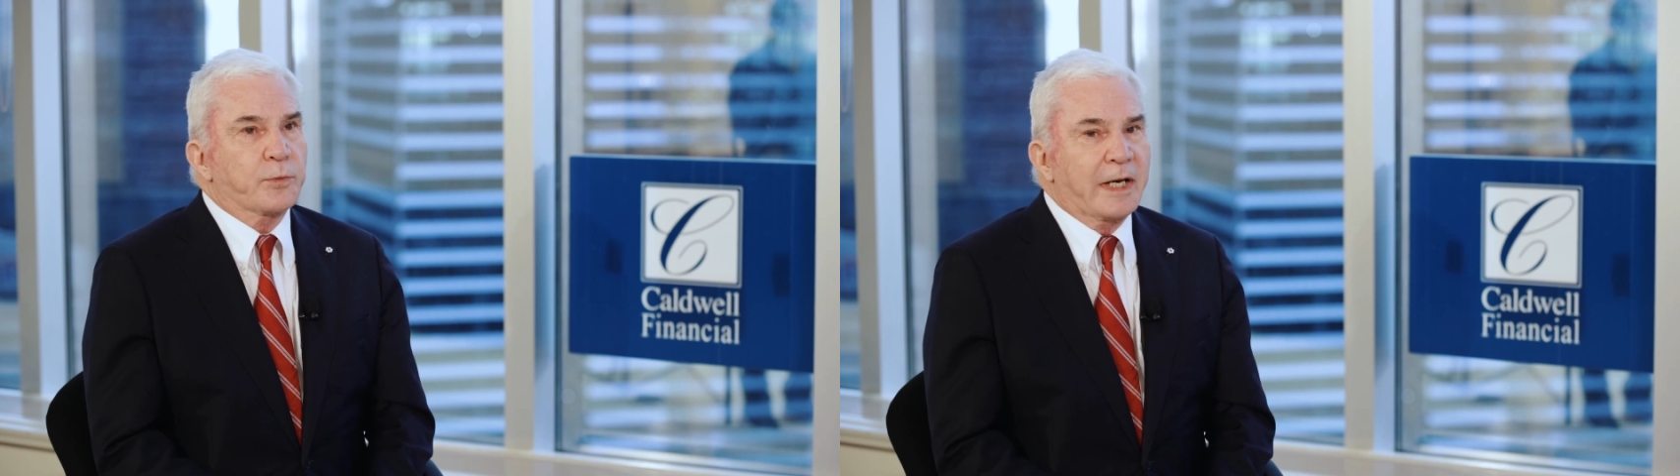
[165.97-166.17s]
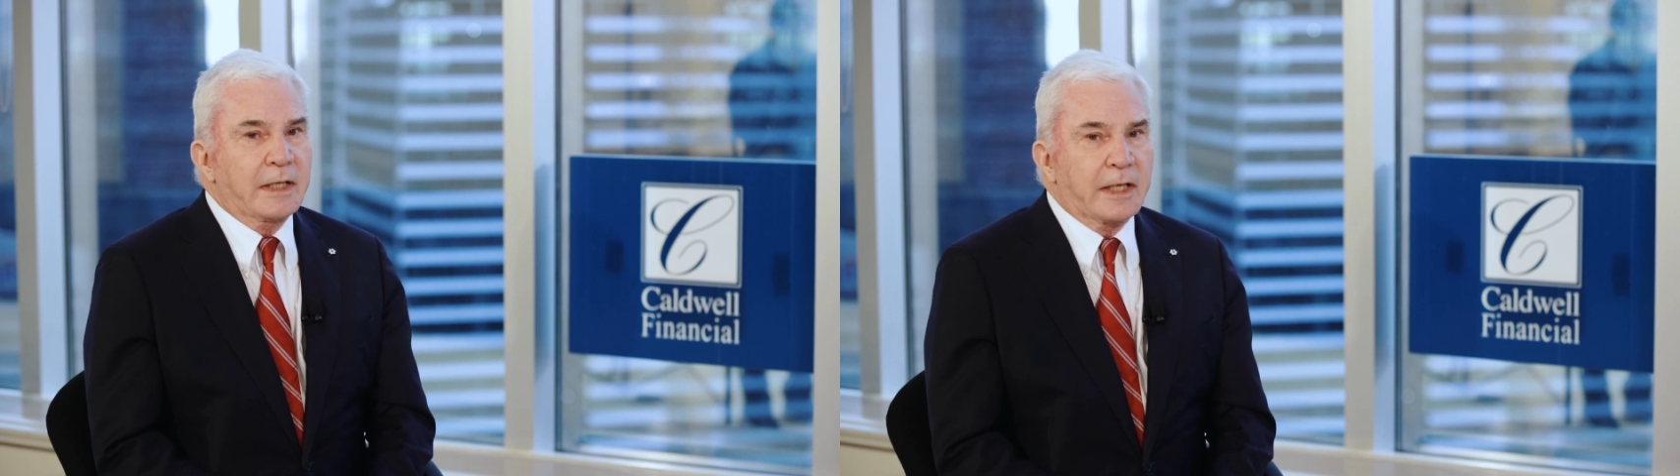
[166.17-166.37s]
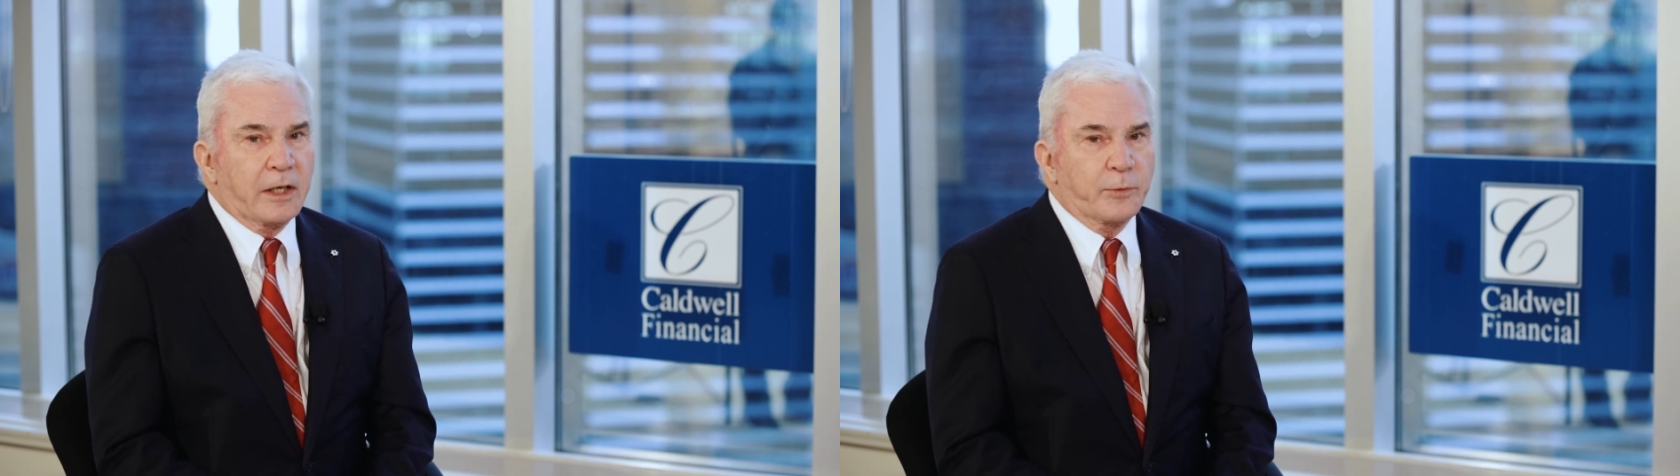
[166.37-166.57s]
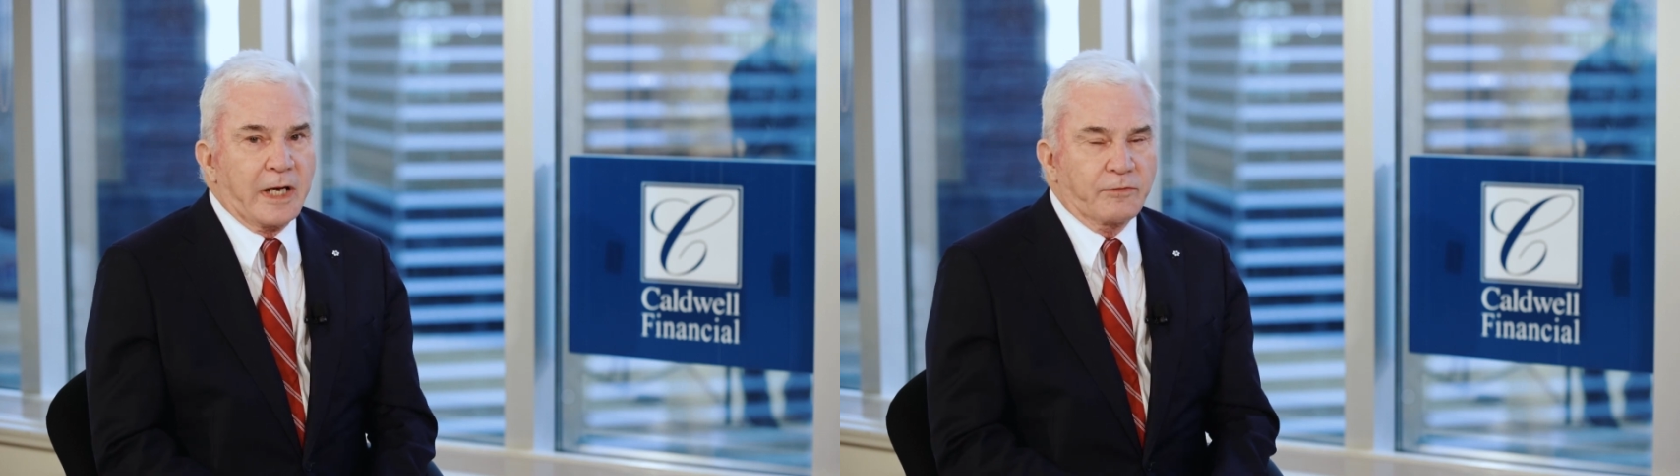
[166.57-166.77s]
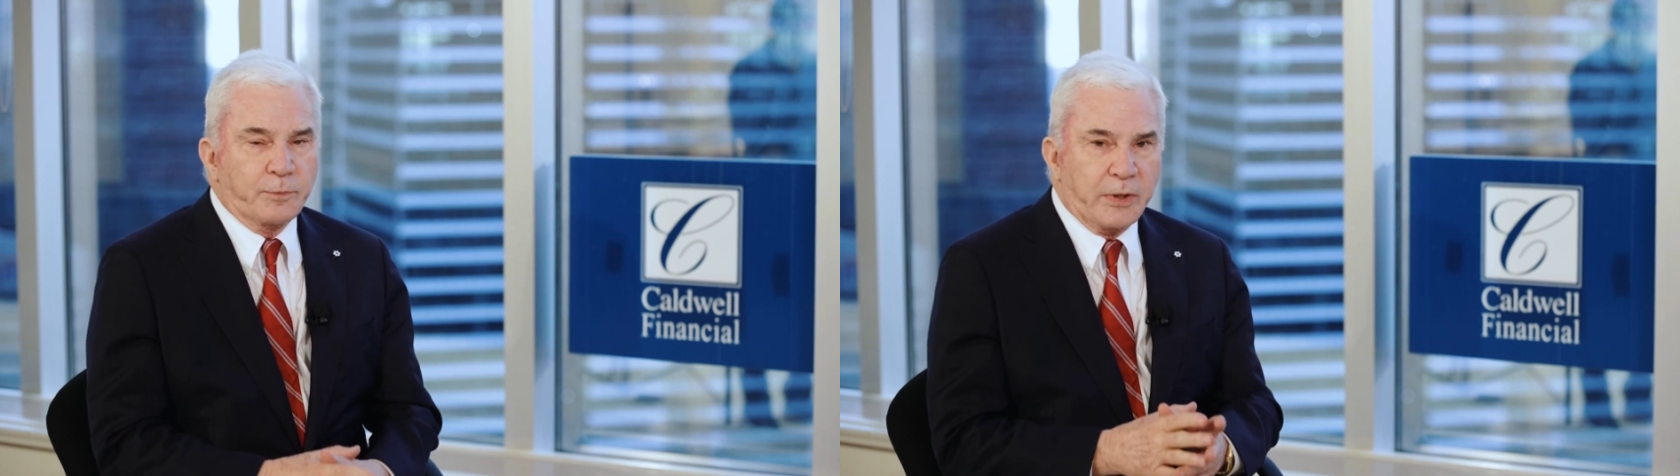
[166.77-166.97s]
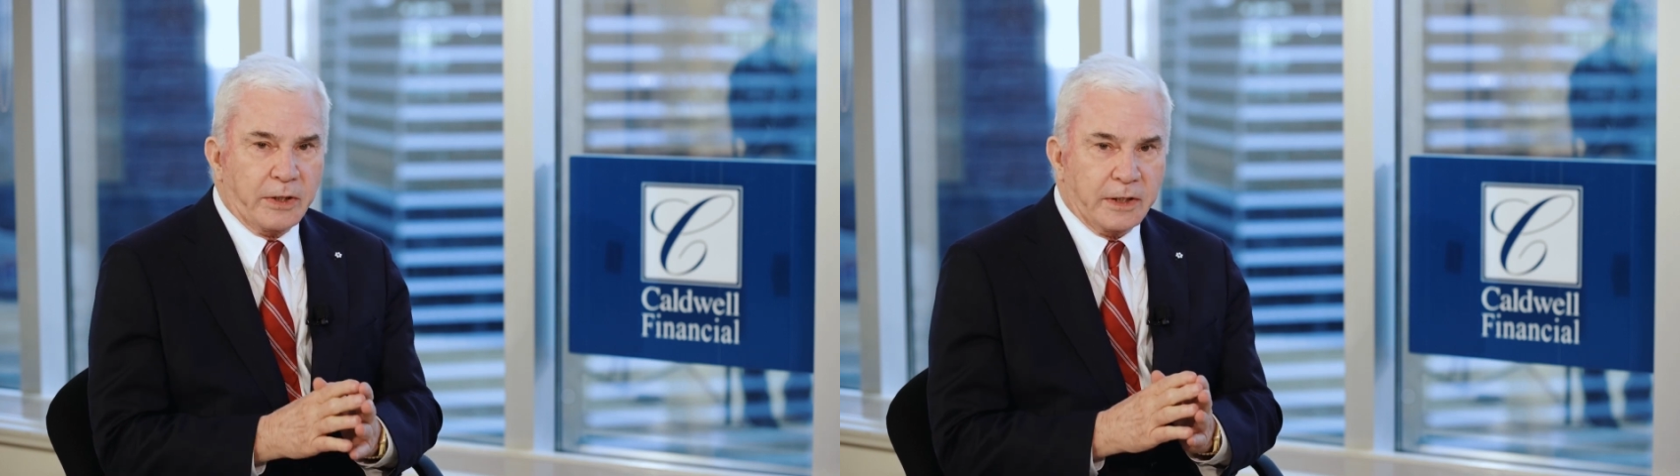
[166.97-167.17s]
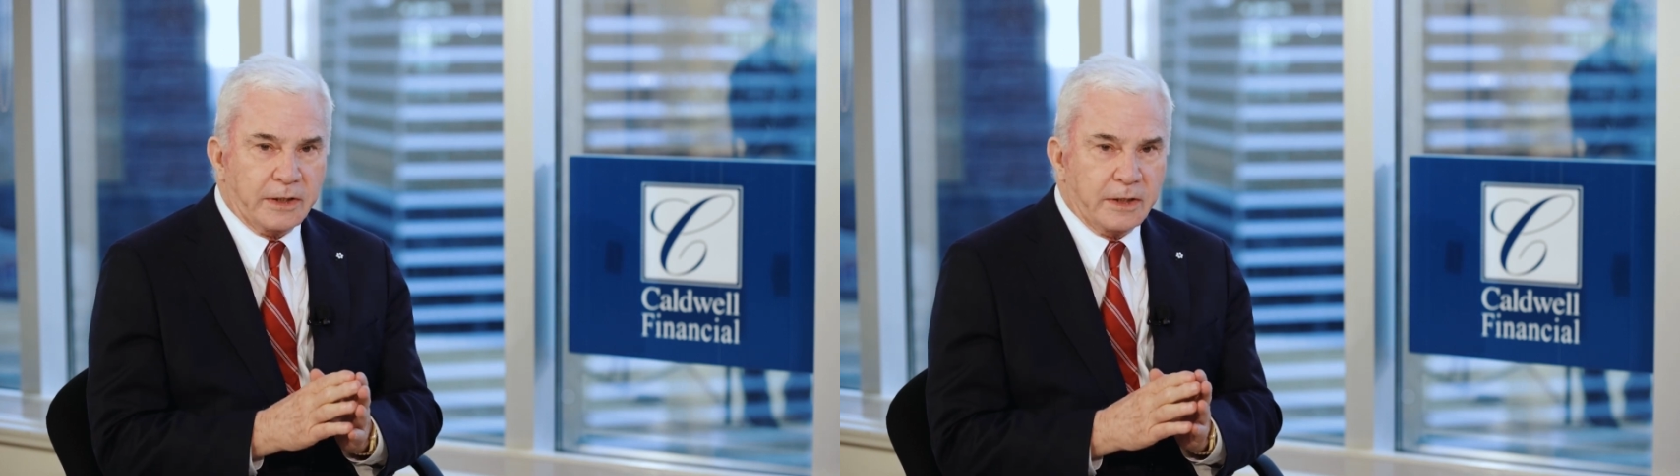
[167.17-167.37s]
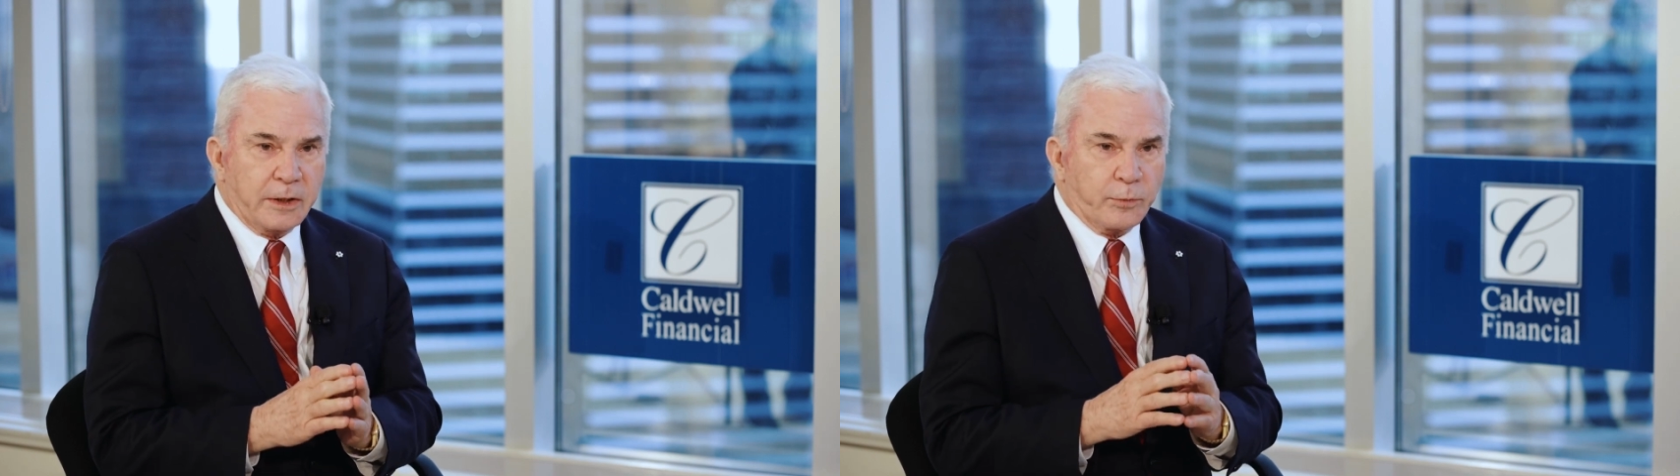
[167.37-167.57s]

right now we have a period